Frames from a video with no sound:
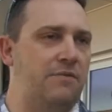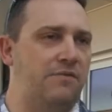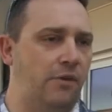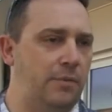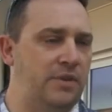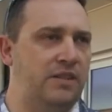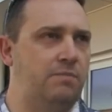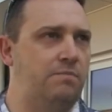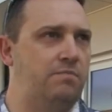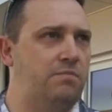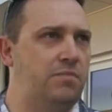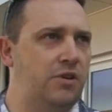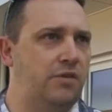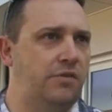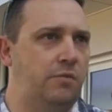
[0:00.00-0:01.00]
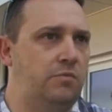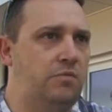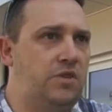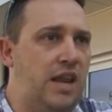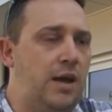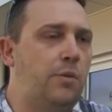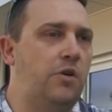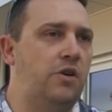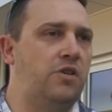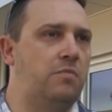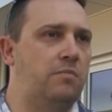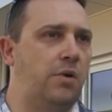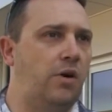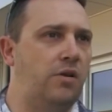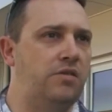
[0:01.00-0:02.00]
Forming this beautiful network and
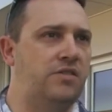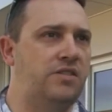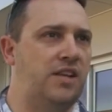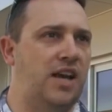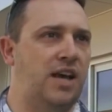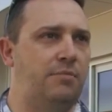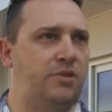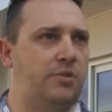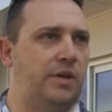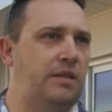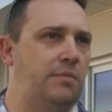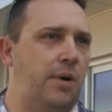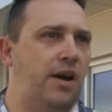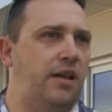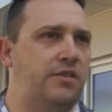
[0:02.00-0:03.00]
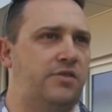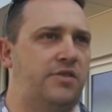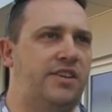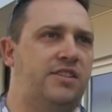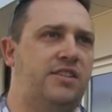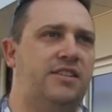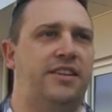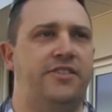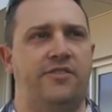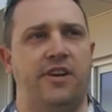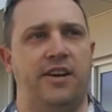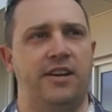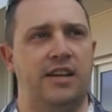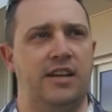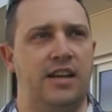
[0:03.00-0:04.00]
bond between the pilots who are actually in their
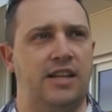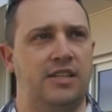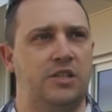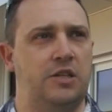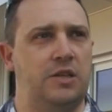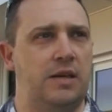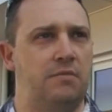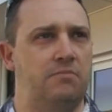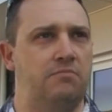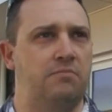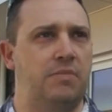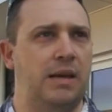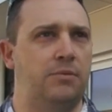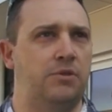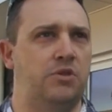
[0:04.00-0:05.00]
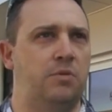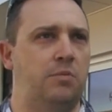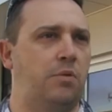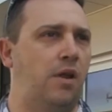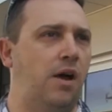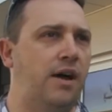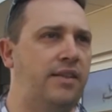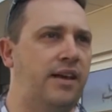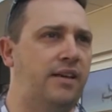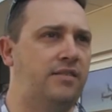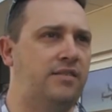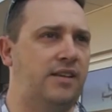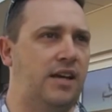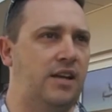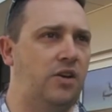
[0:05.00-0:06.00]
training and actually be able to apply
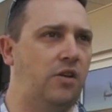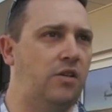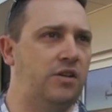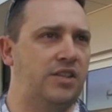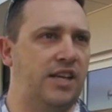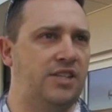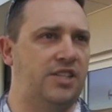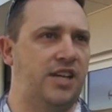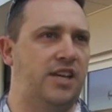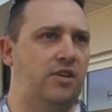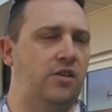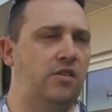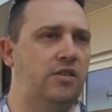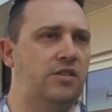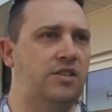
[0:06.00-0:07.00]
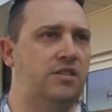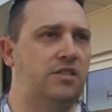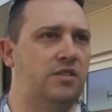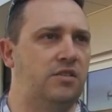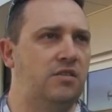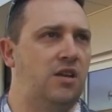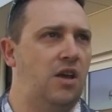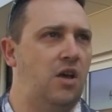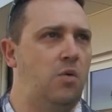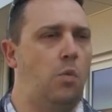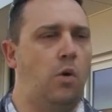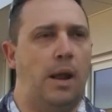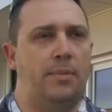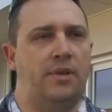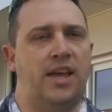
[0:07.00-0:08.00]
that knowledge, that shared knowledge, into
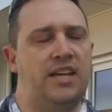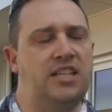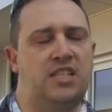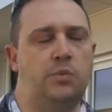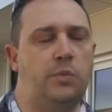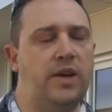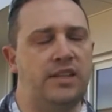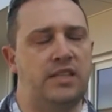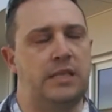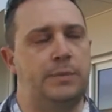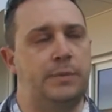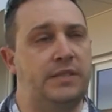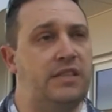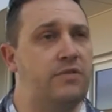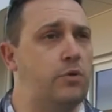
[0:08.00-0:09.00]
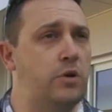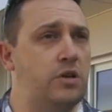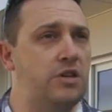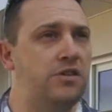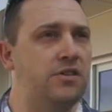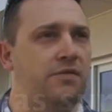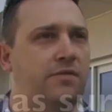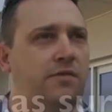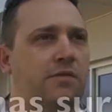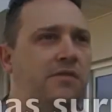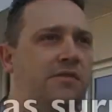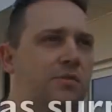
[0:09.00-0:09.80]
what application we actually specifically want to use it for.